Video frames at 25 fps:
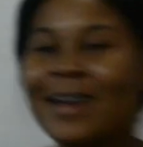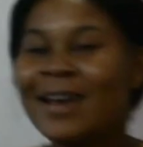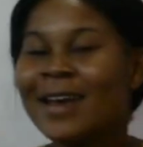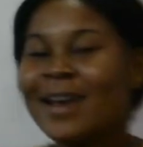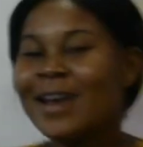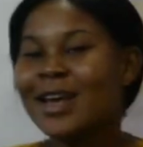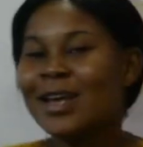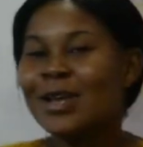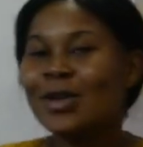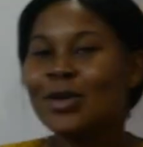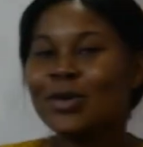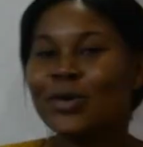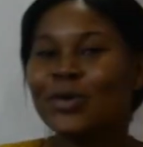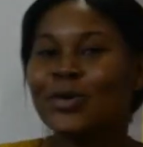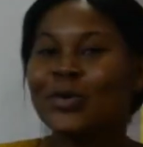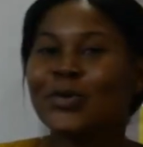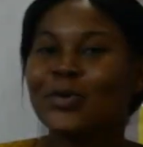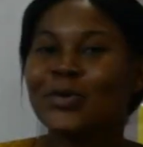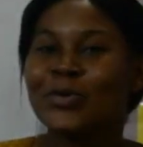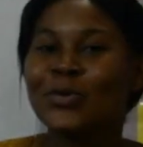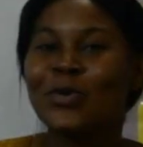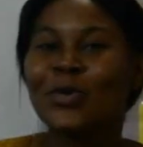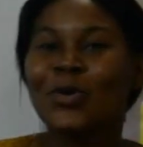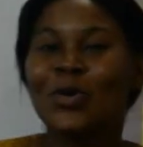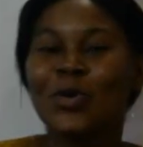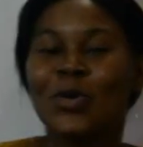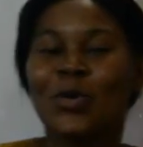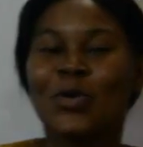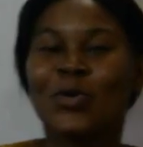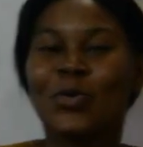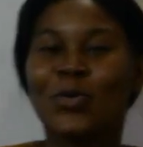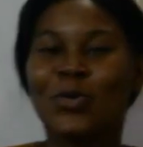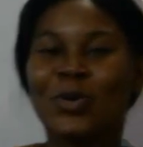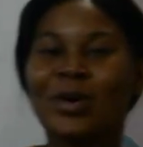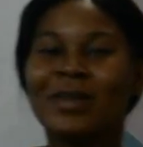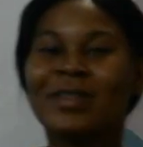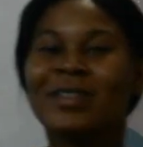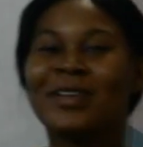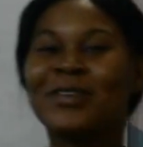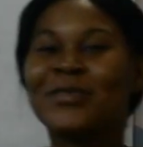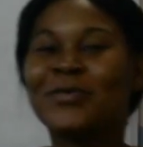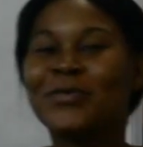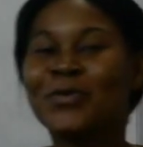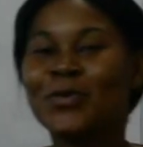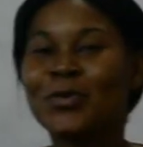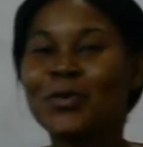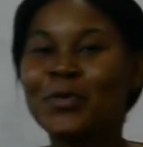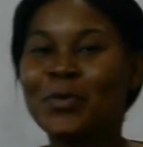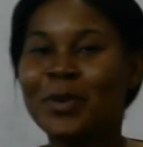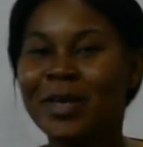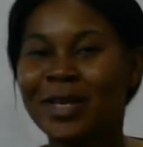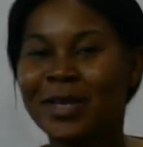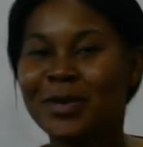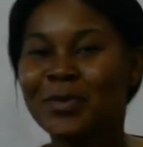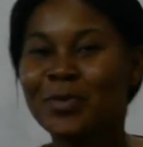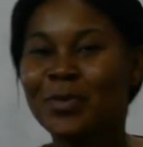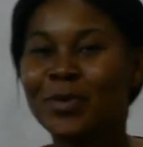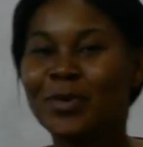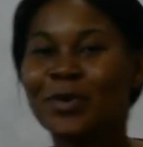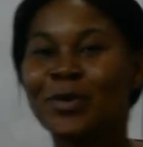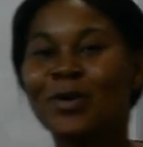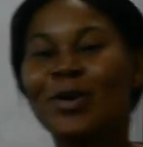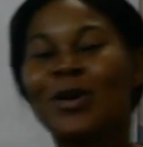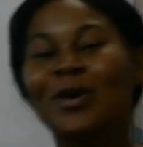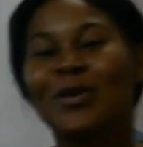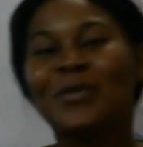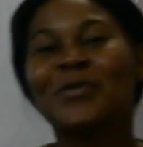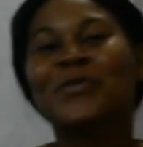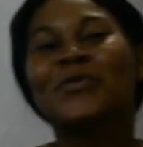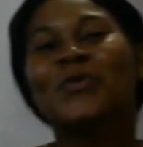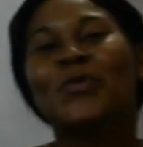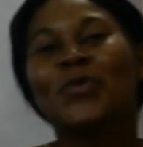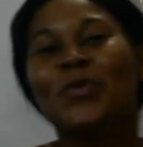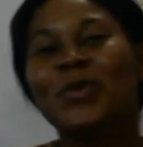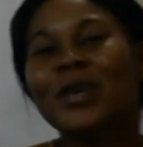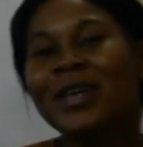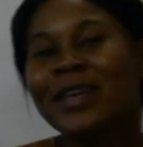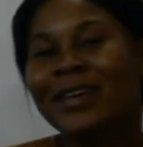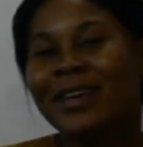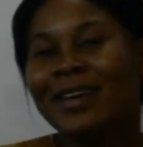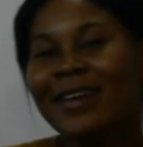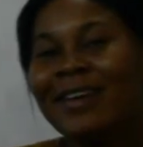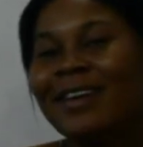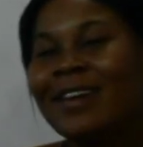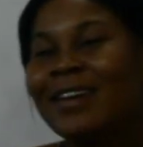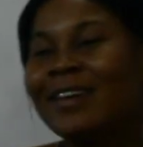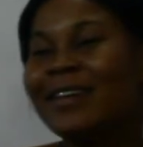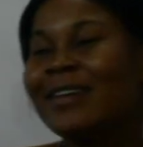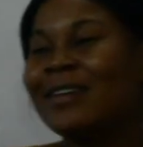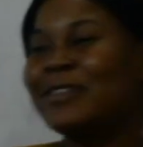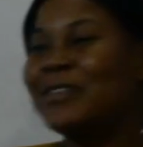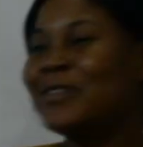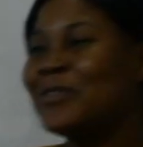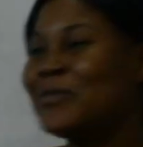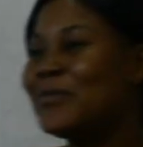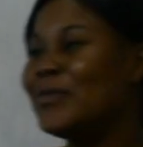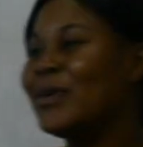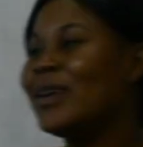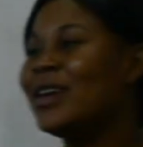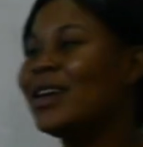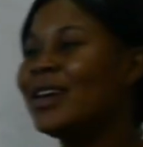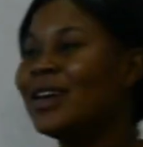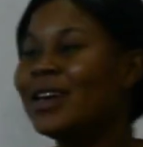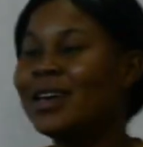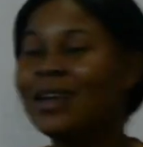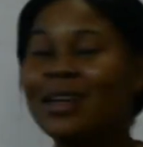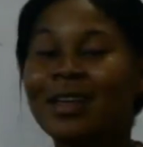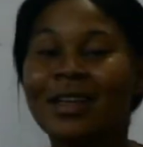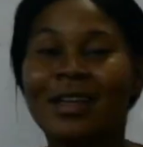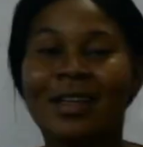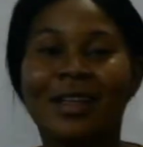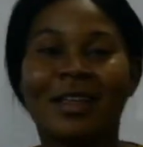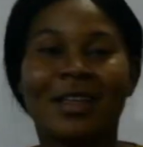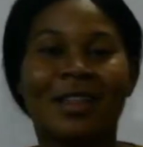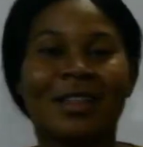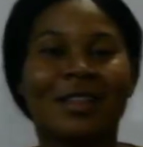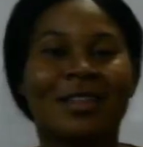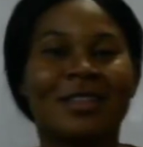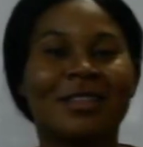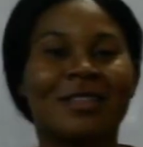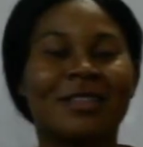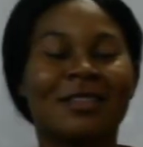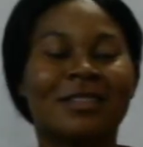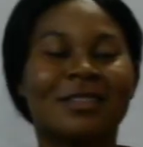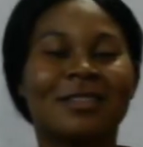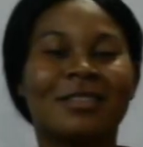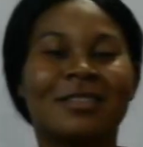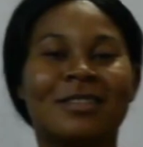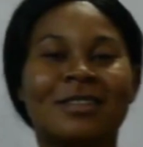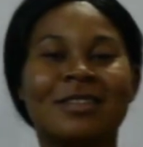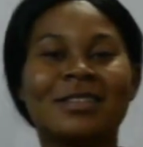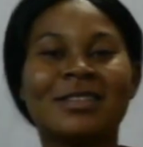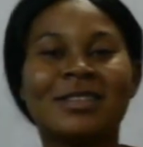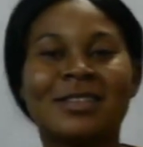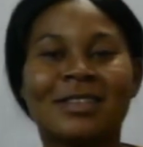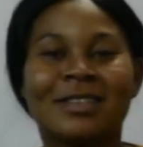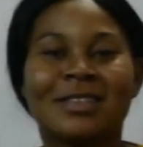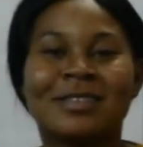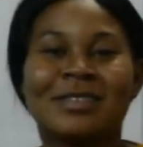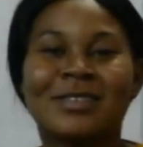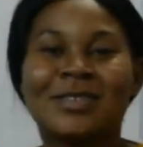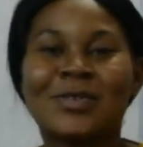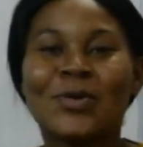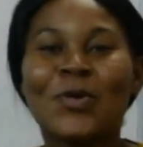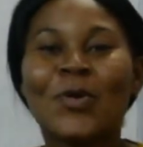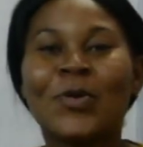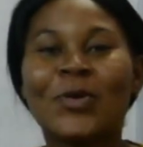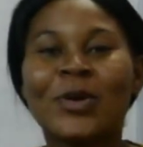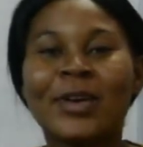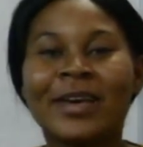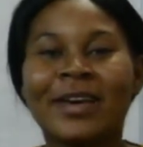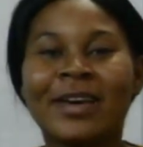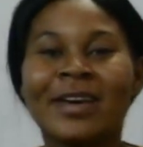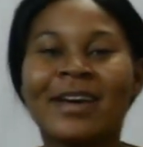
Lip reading: Hello, wonderful people of OK Academy. This is OK